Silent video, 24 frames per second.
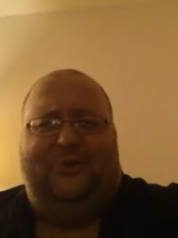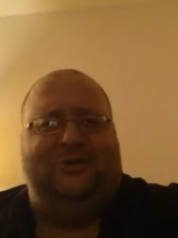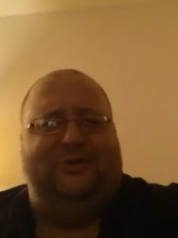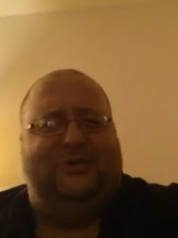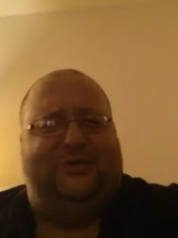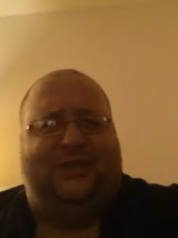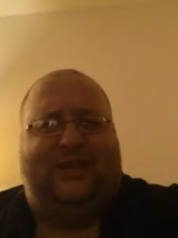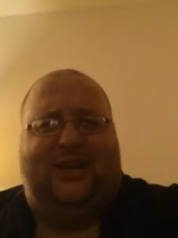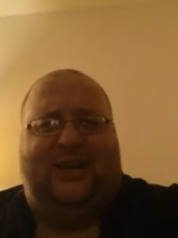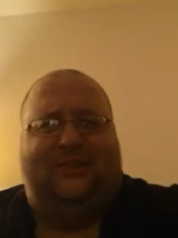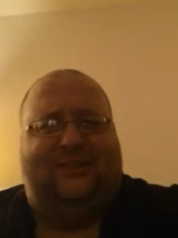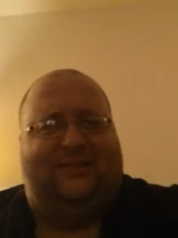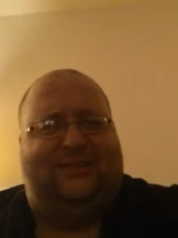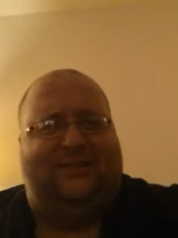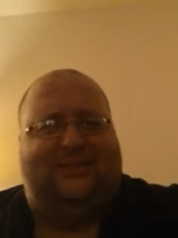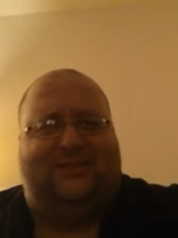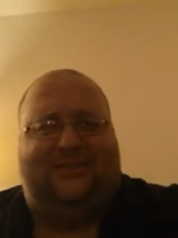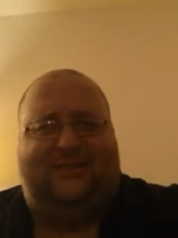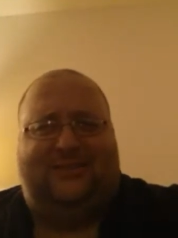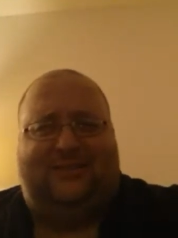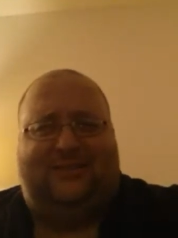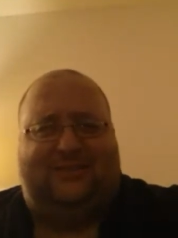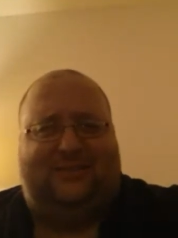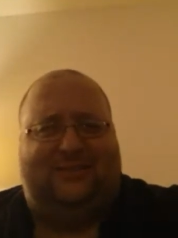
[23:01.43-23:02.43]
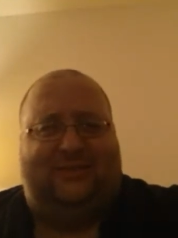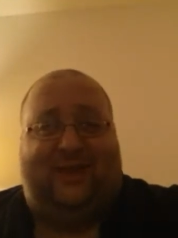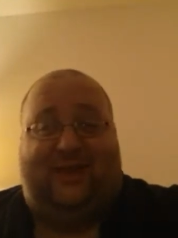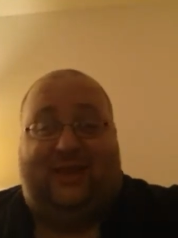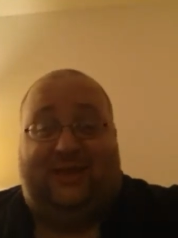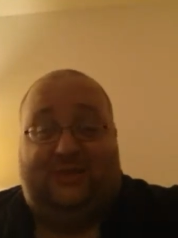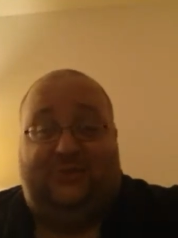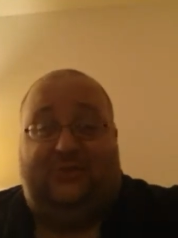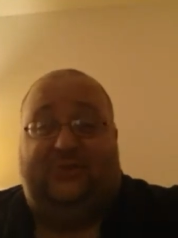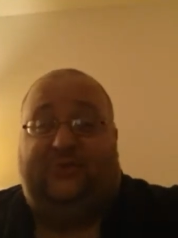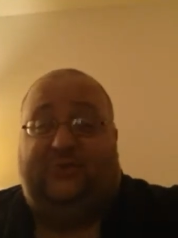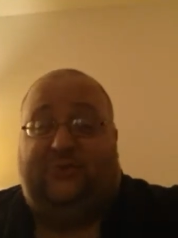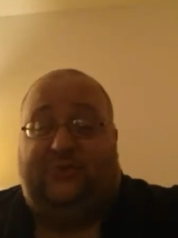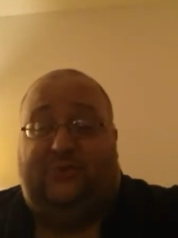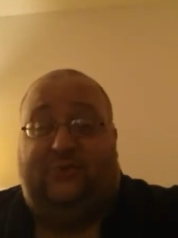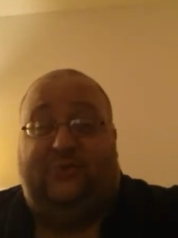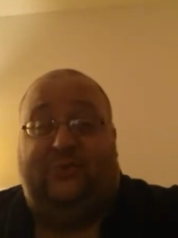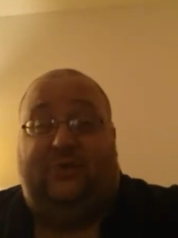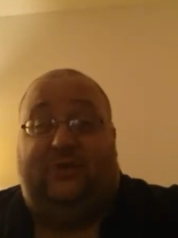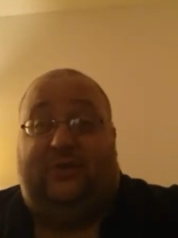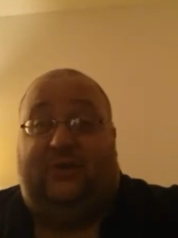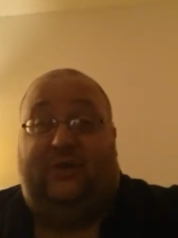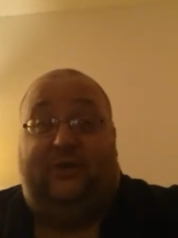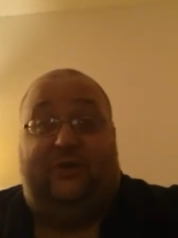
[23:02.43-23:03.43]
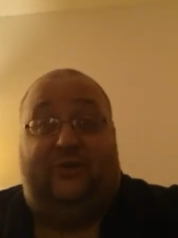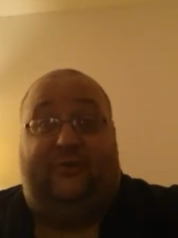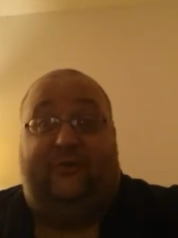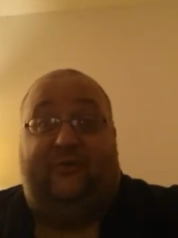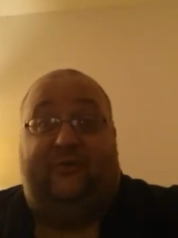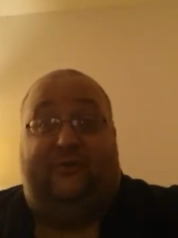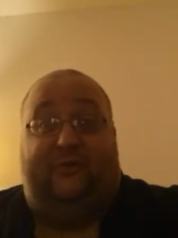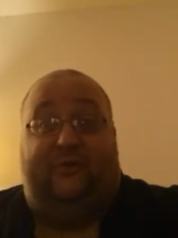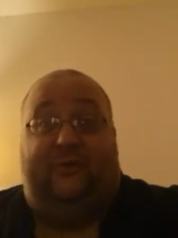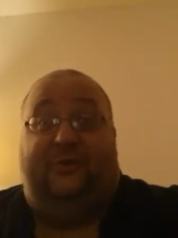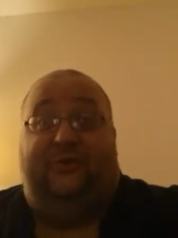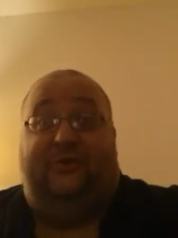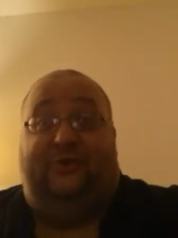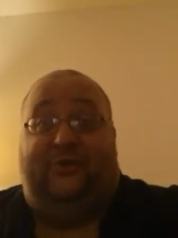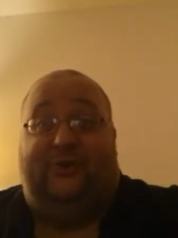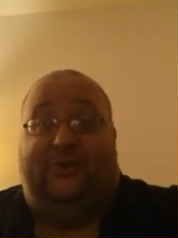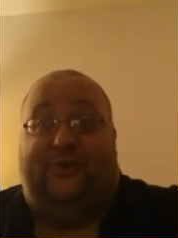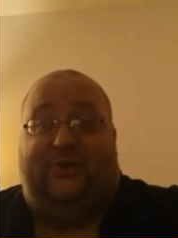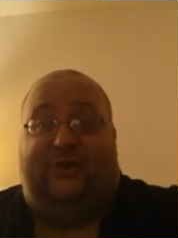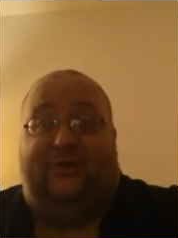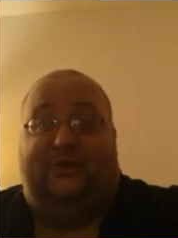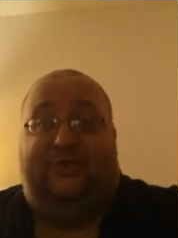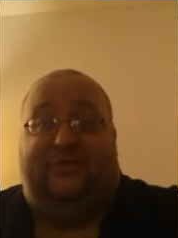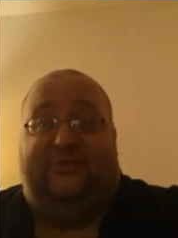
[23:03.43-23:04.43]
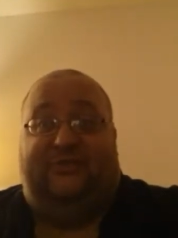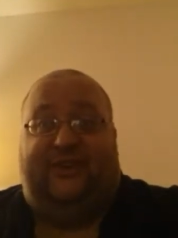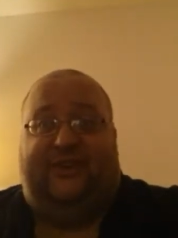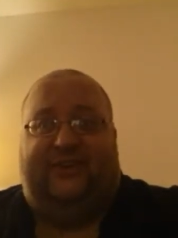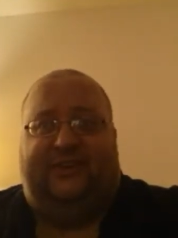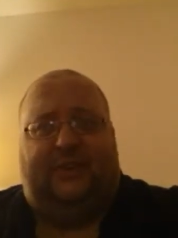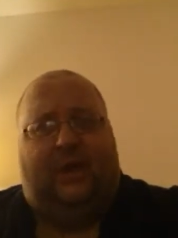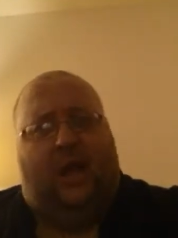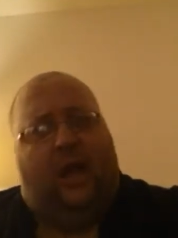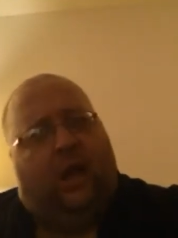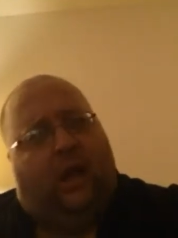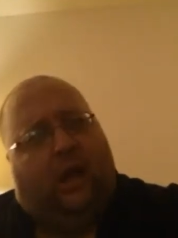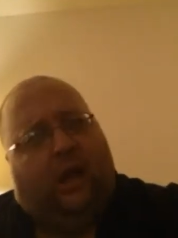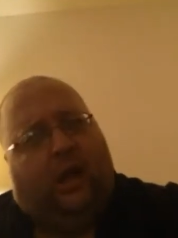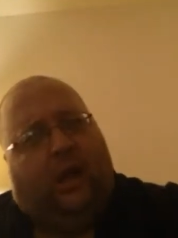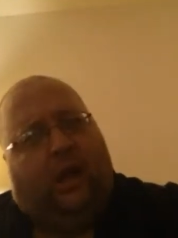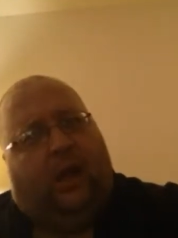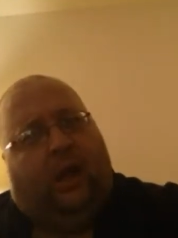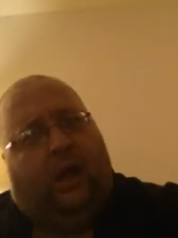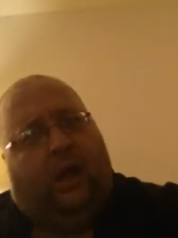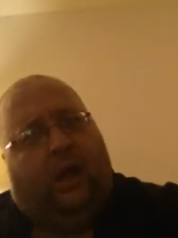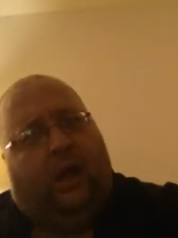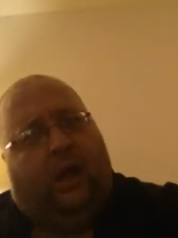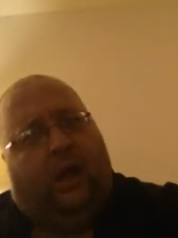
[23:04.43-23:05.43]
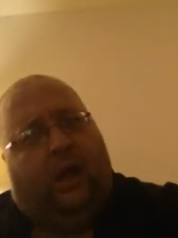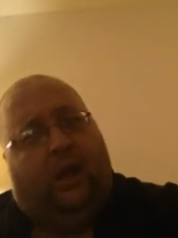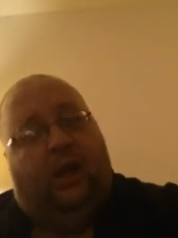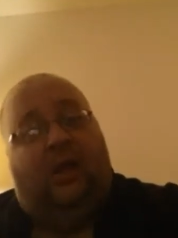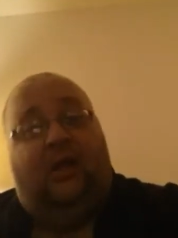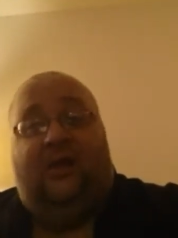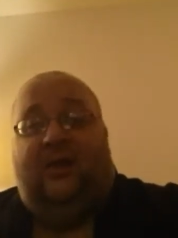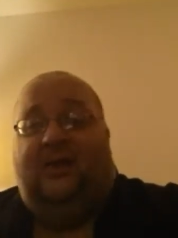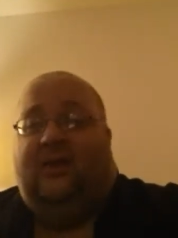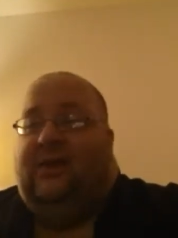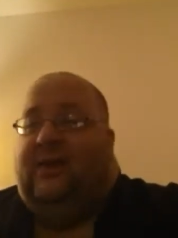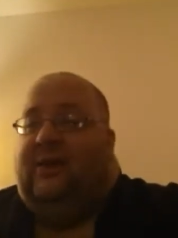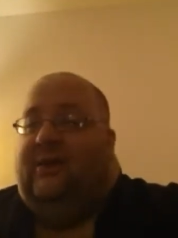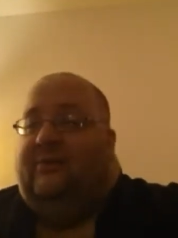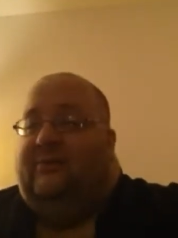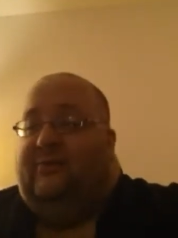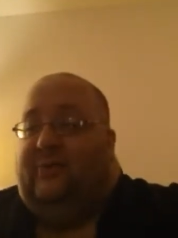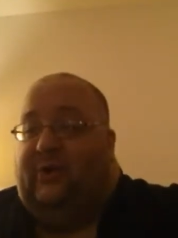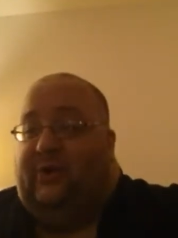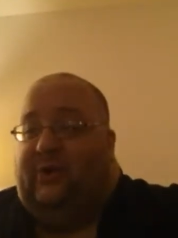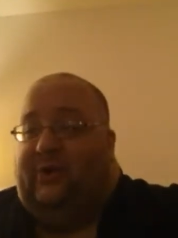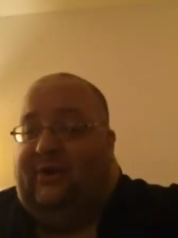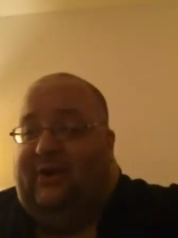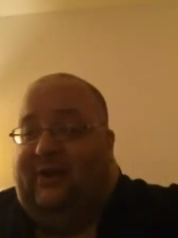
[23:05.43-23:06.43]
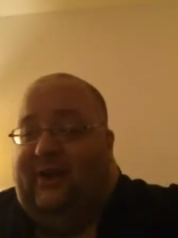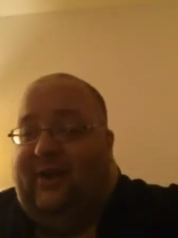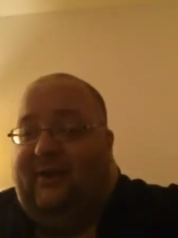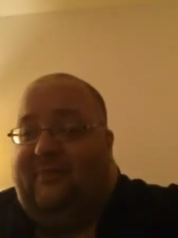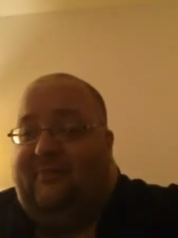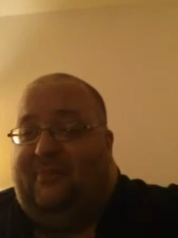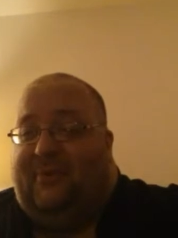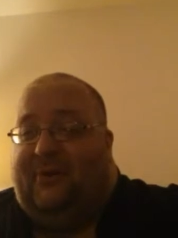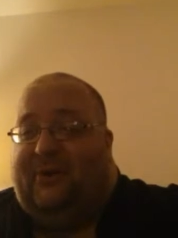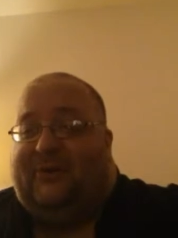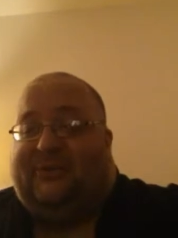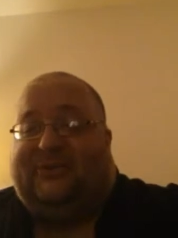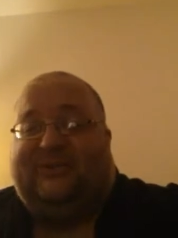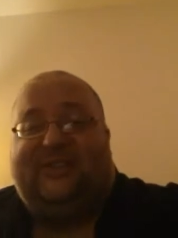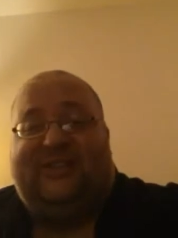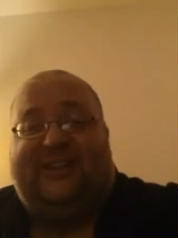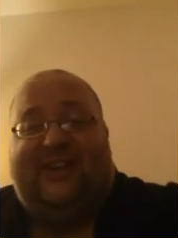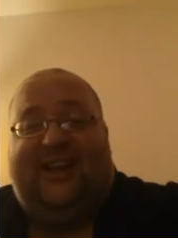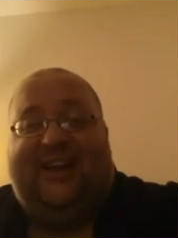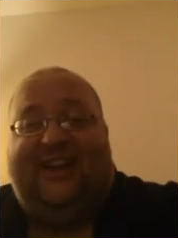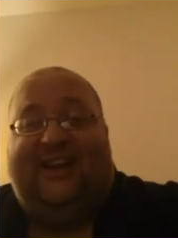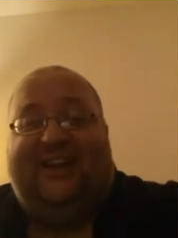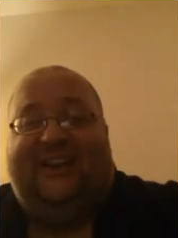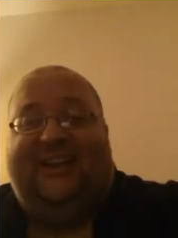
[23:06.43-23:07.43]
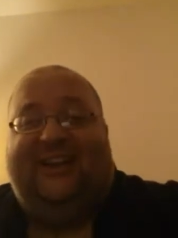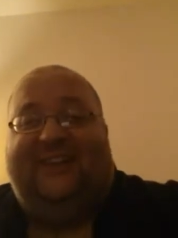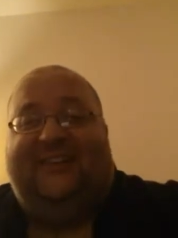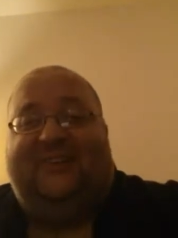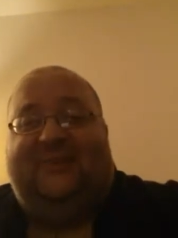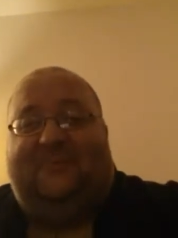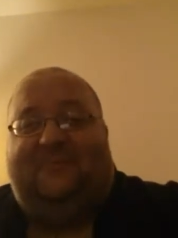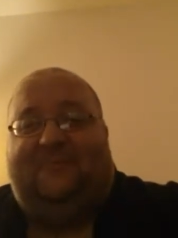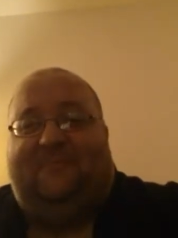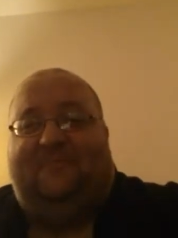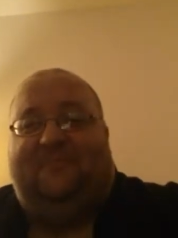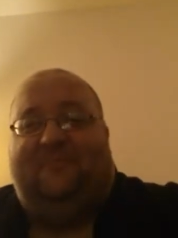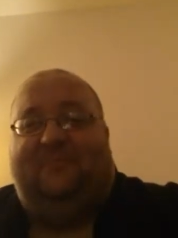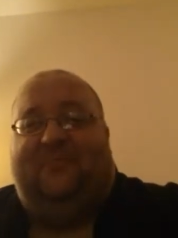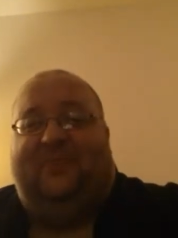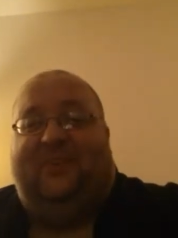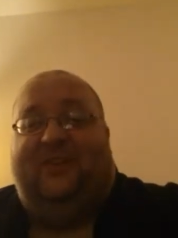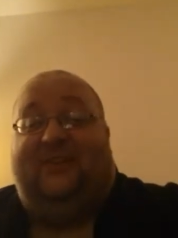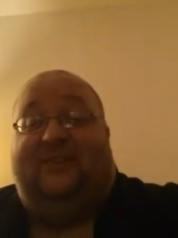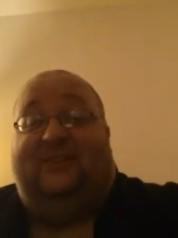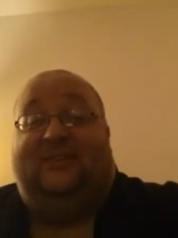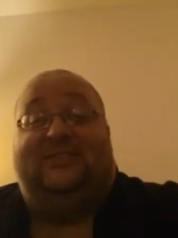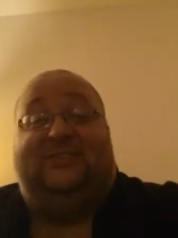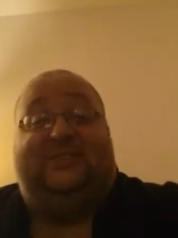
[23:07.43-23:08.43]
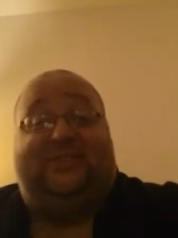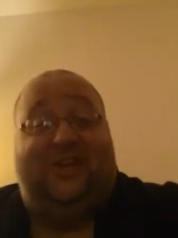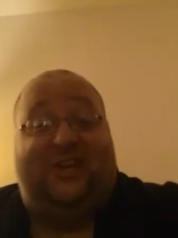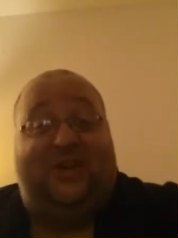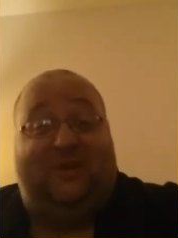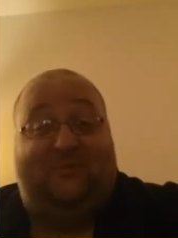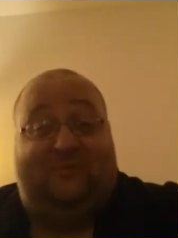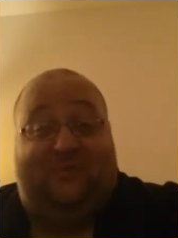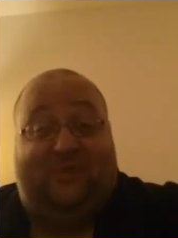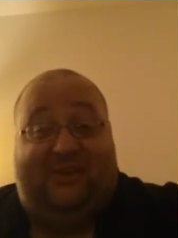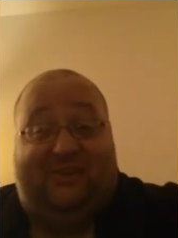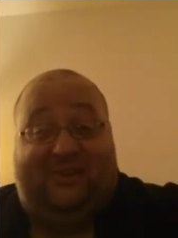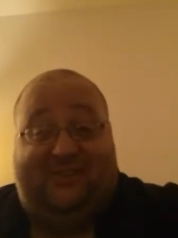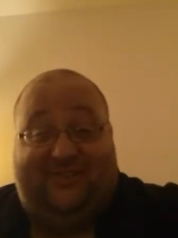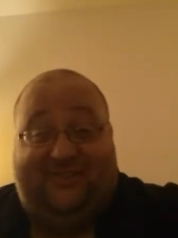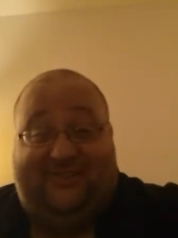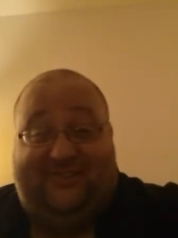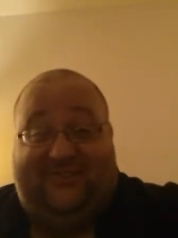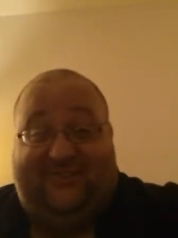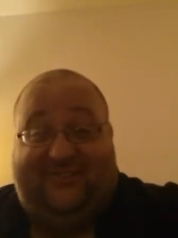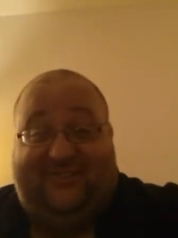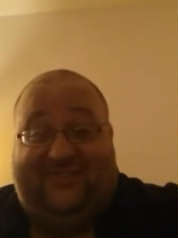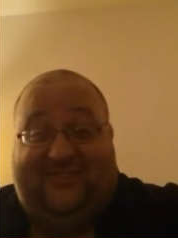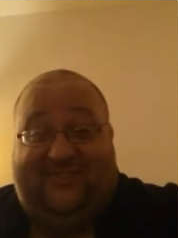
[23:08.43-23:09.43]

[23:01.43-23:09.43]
Orton's got this, as usual, confused look on his face for impersonating a champion.